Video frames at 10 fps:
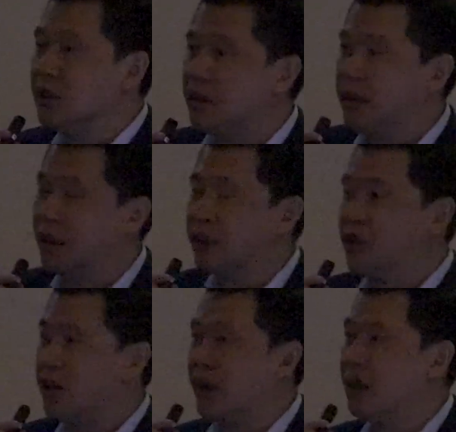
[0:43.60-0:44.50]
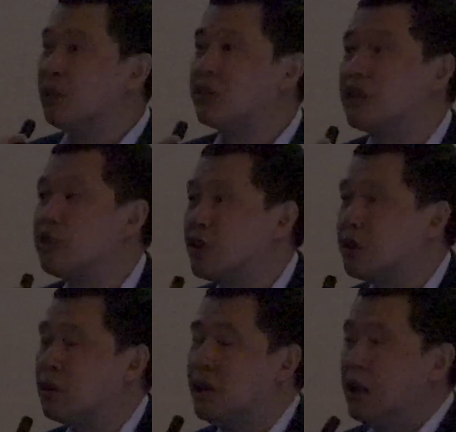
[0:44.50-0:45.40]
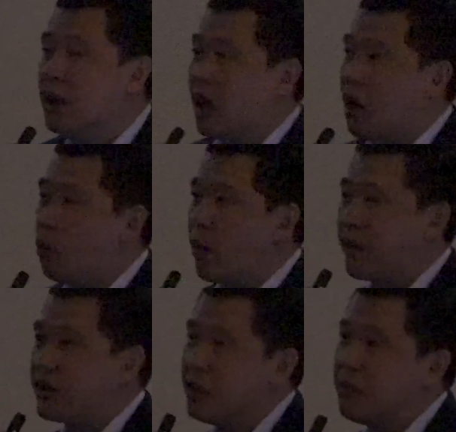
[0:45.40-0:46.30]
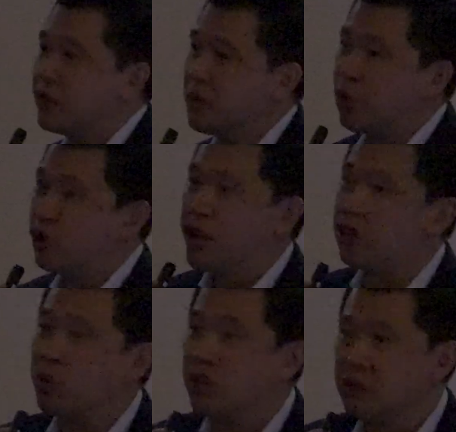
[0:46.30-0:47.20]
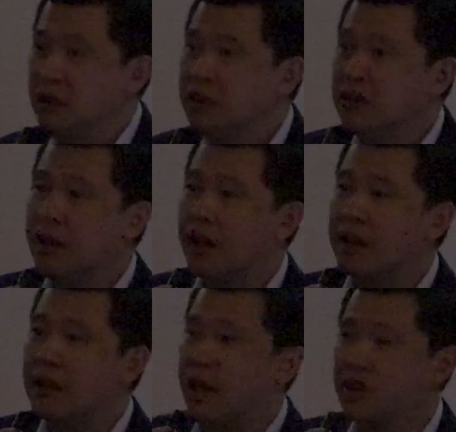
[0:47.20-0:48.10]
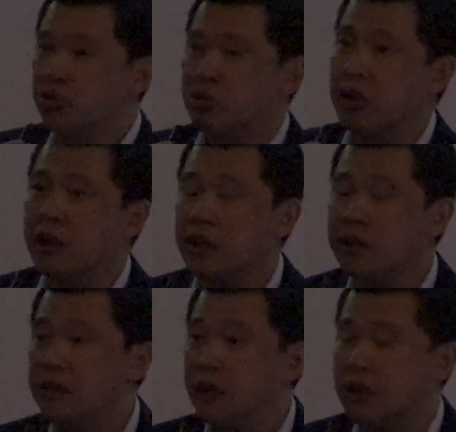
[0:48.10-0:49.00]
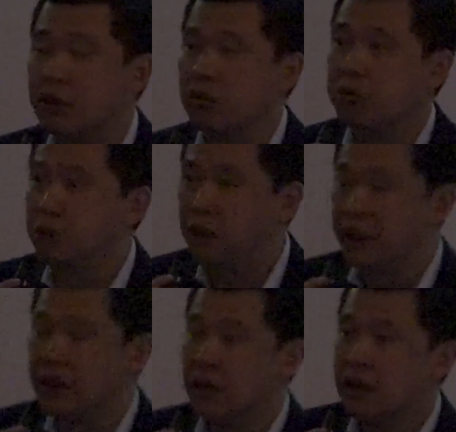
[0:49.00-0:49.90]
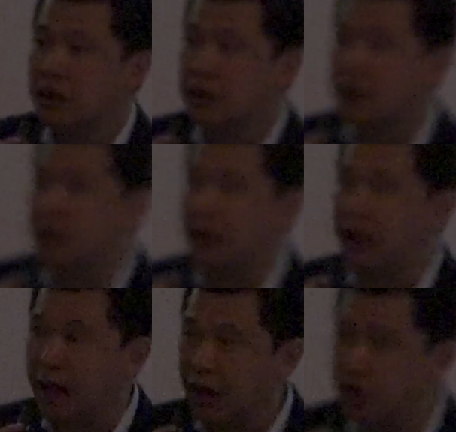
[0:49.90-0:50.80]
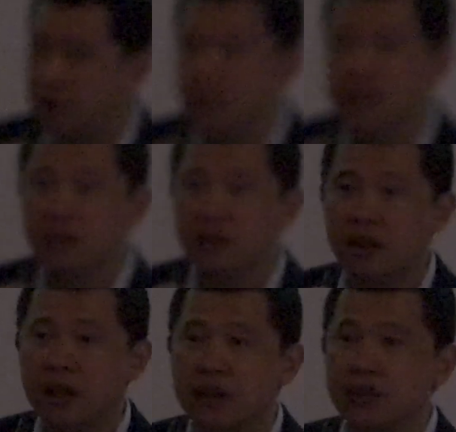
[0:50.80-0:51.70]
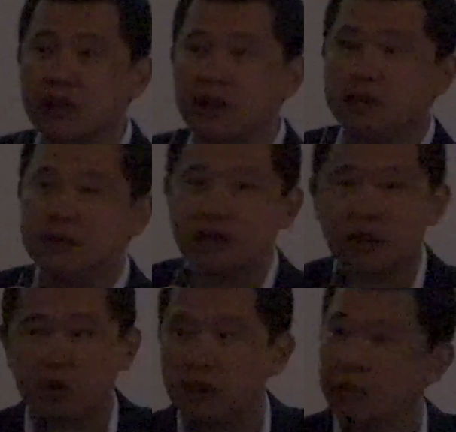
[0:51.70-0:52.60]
Yes, and also share with you some of the projects we're doing, and that is really AI-driven, and create a